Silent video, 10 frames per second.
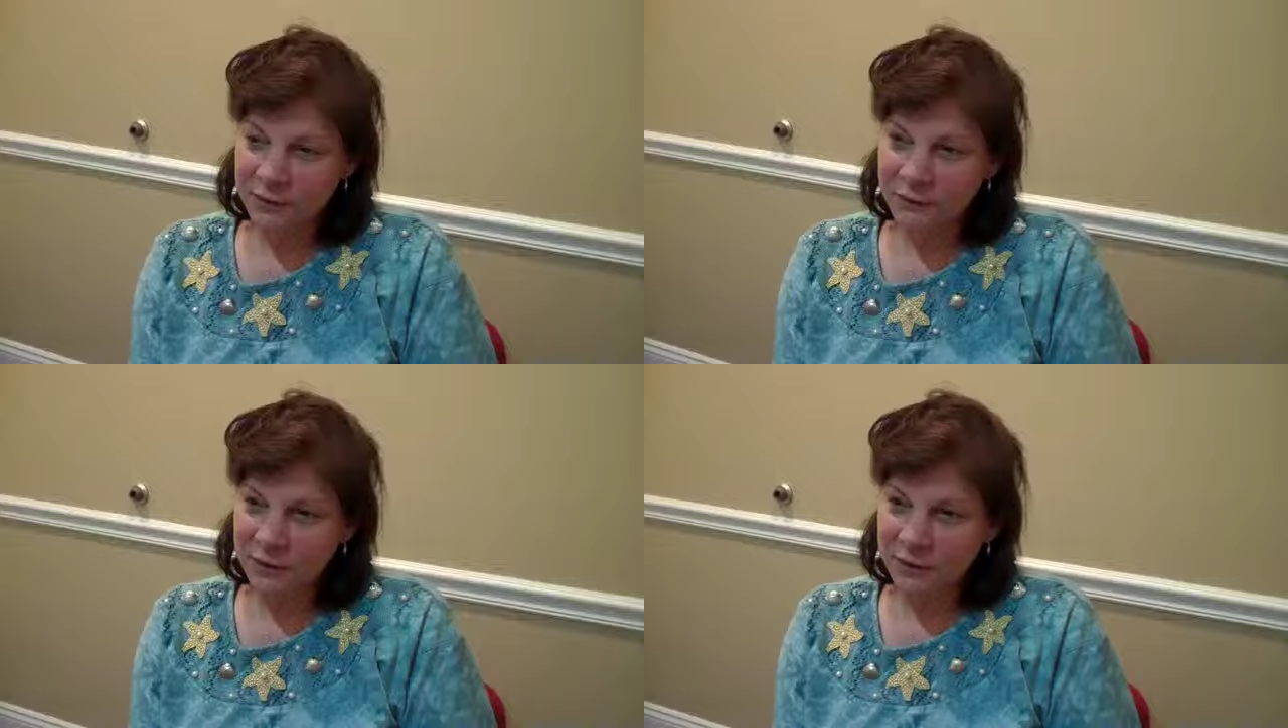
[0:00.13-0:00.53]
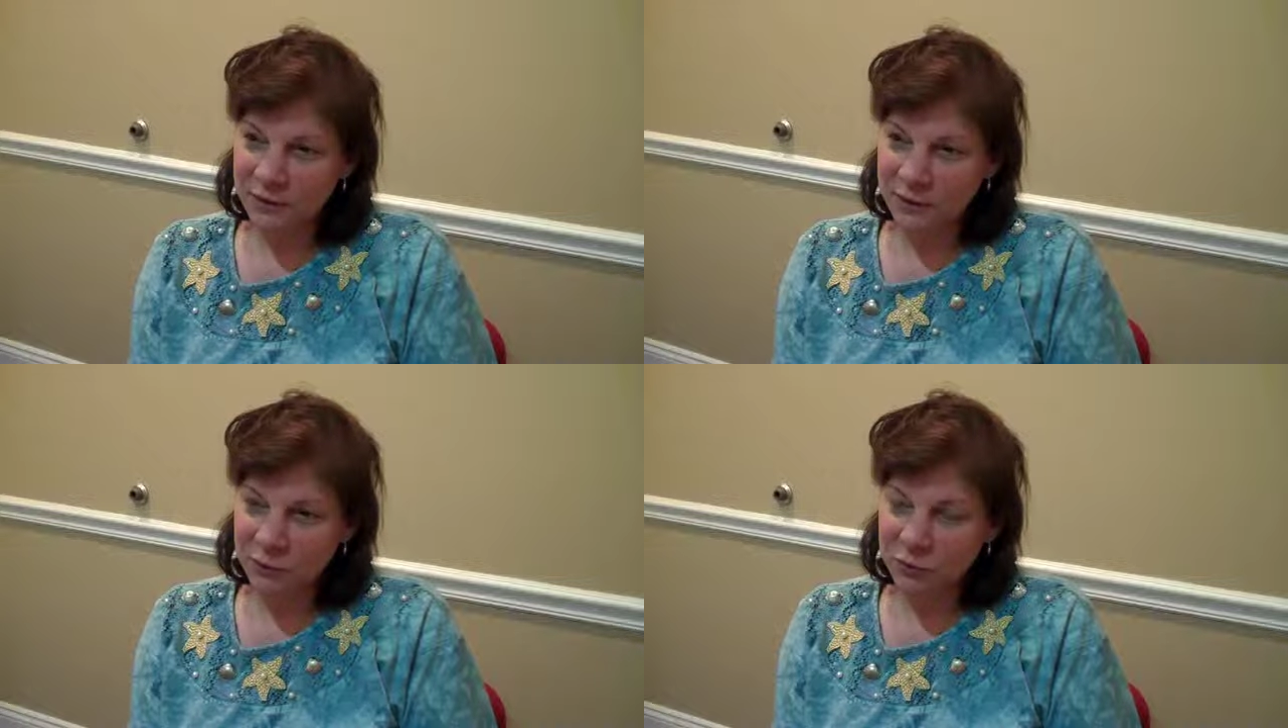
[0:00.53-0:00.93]
Well,
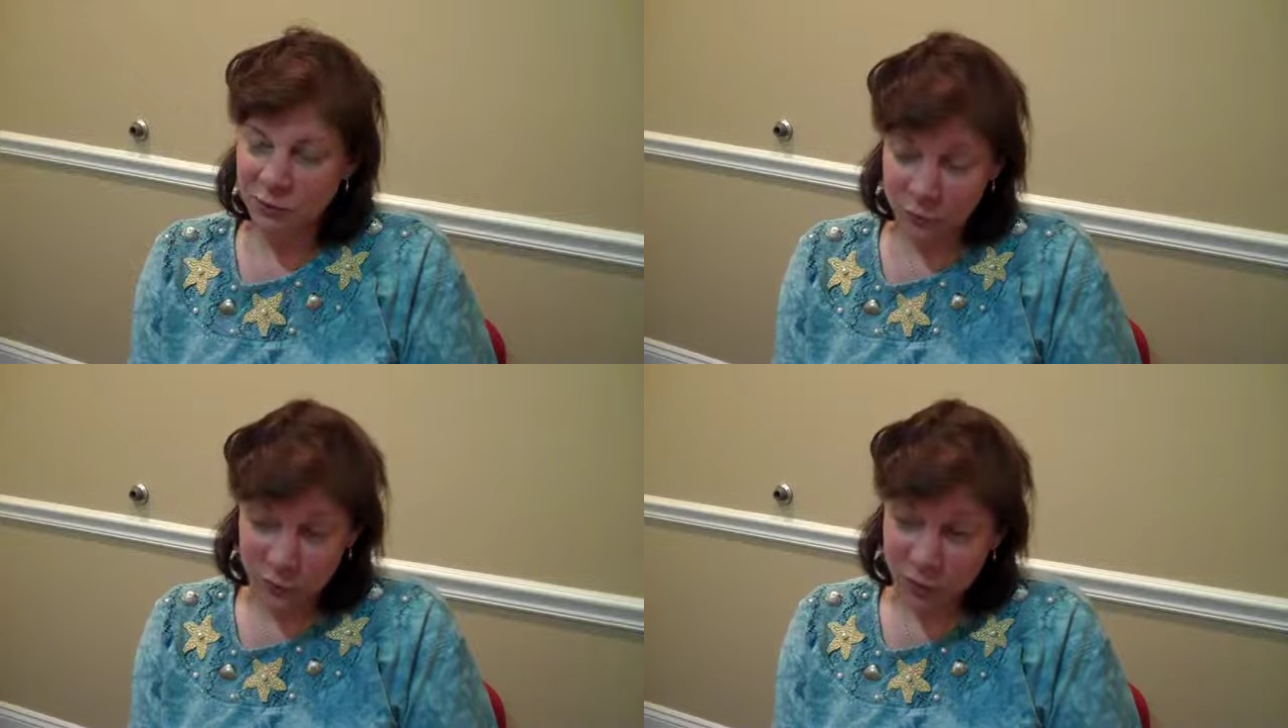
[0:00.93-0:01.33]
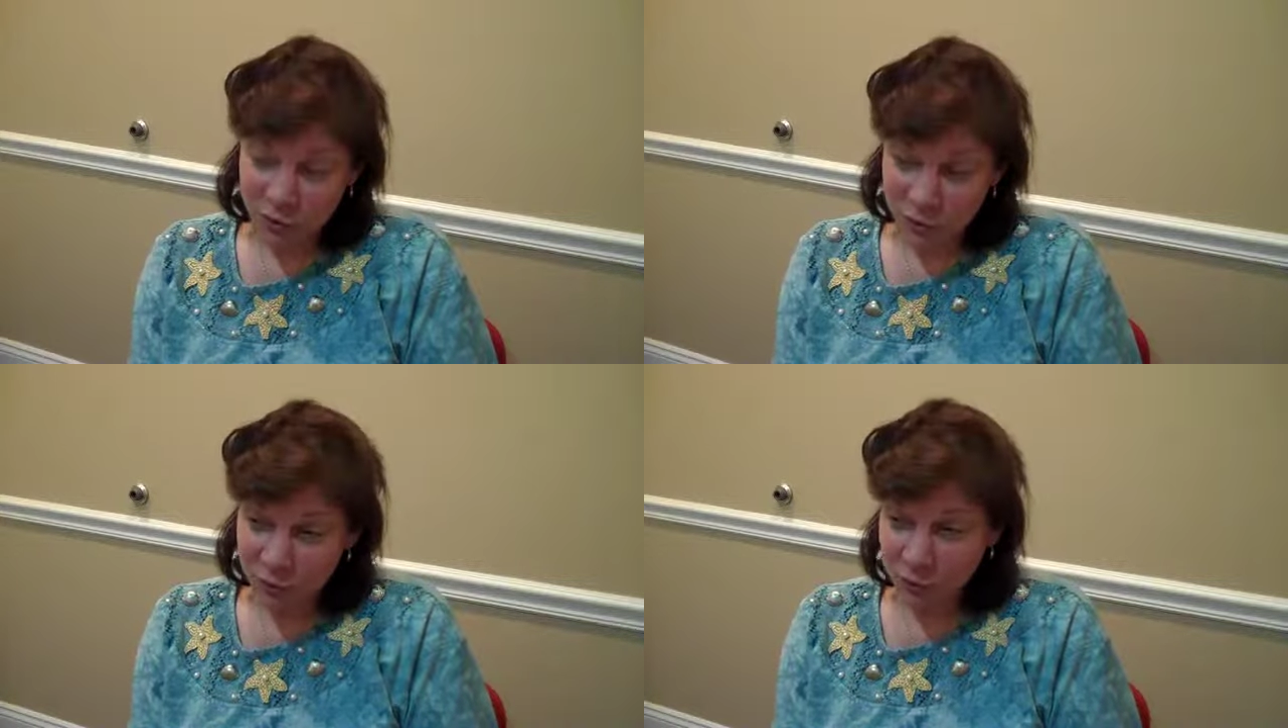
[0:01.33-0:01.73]
I went through a really
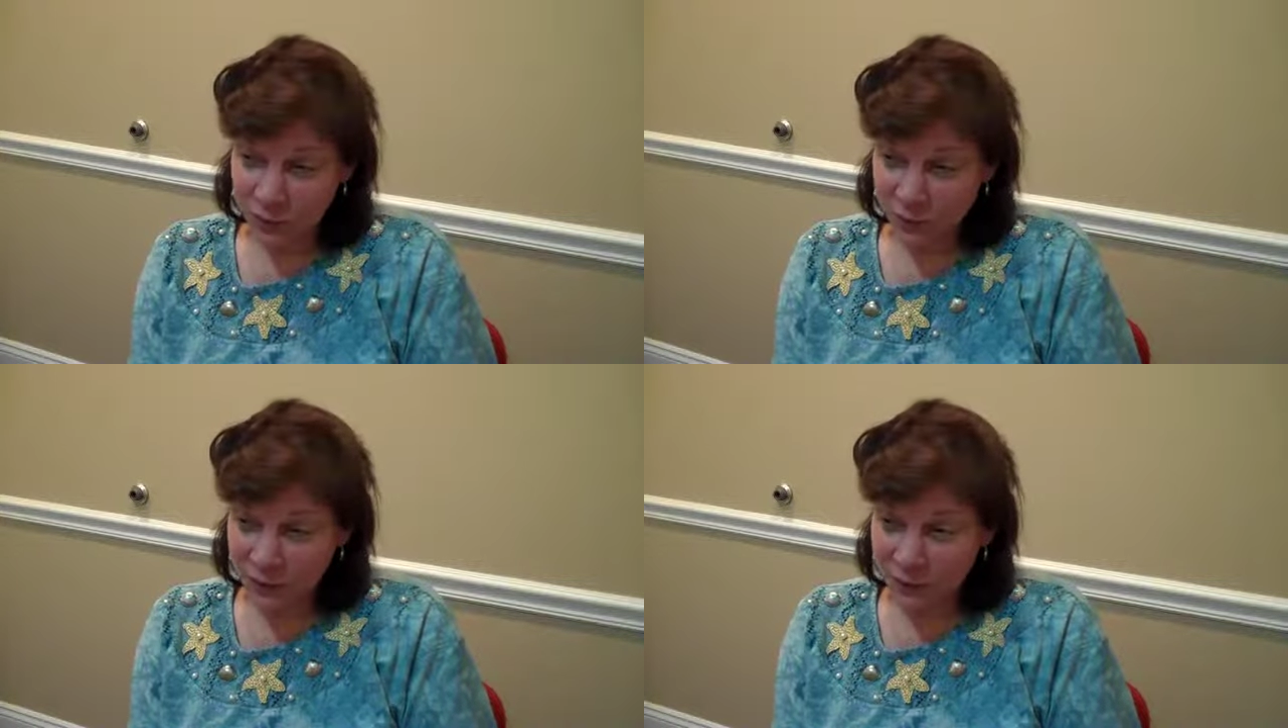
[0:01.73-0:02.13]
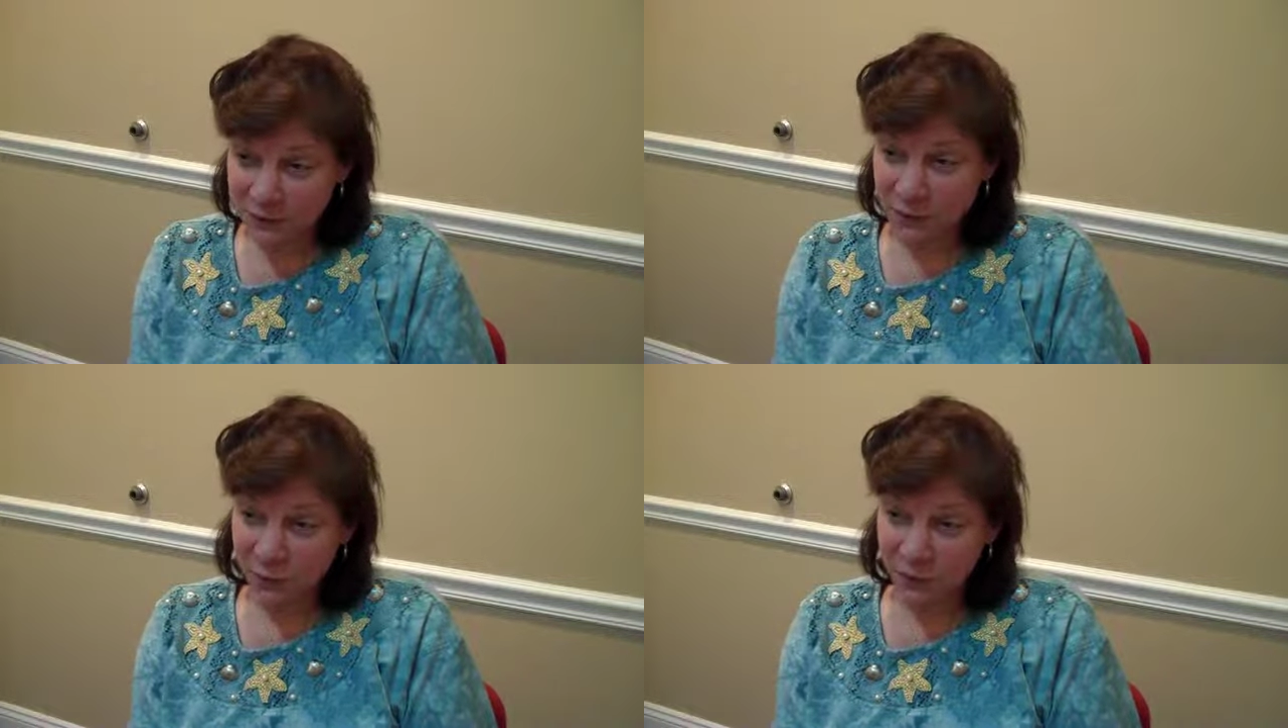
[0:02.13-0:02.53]
stressful period
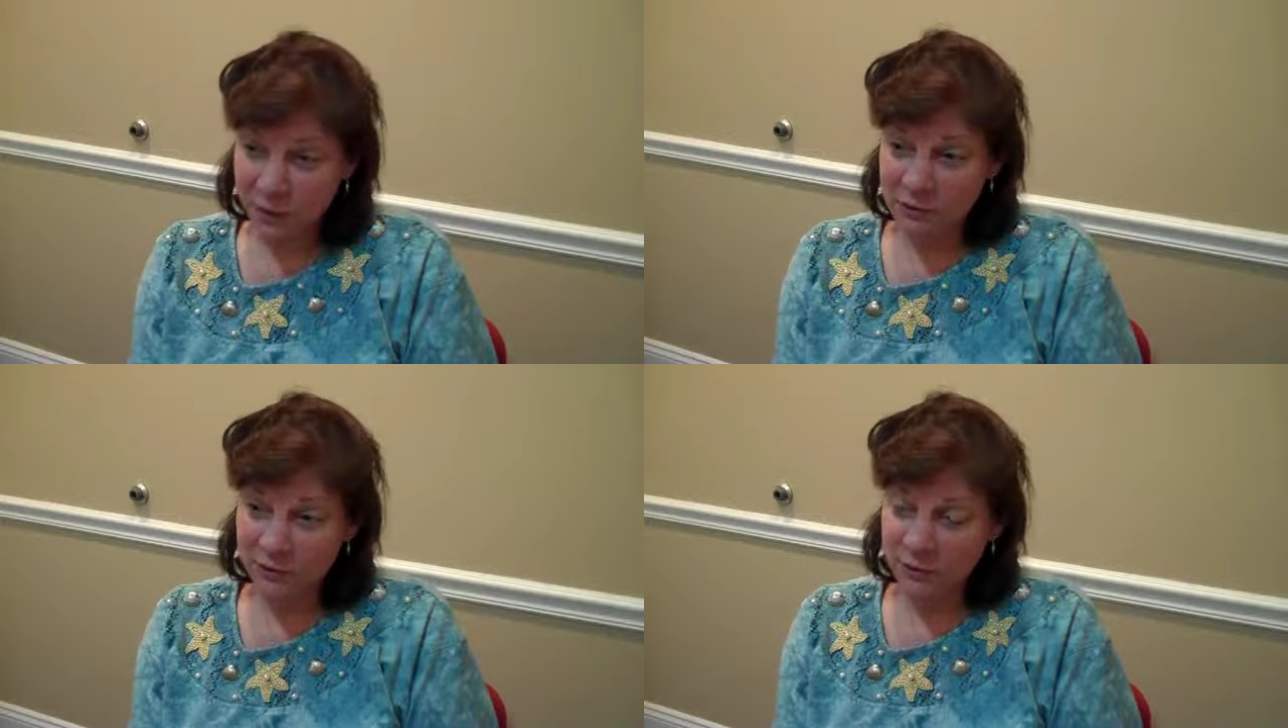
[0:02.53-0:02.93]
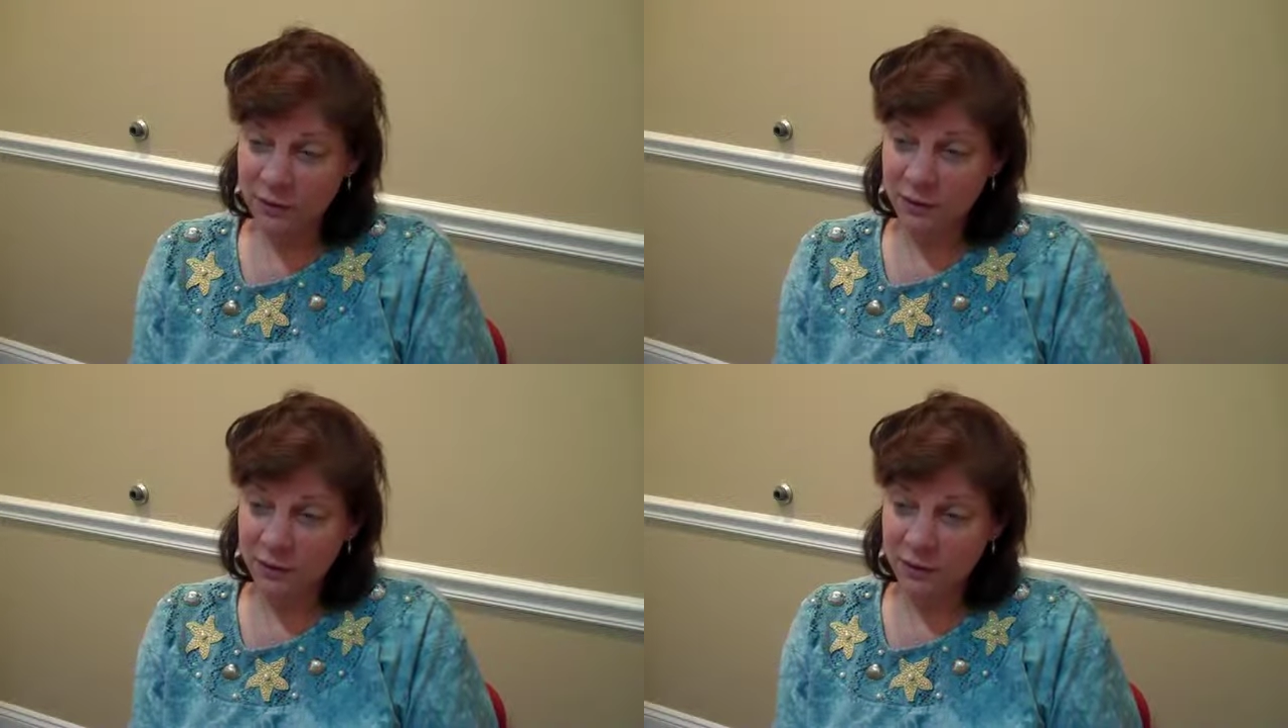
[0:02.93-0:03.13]
in my life,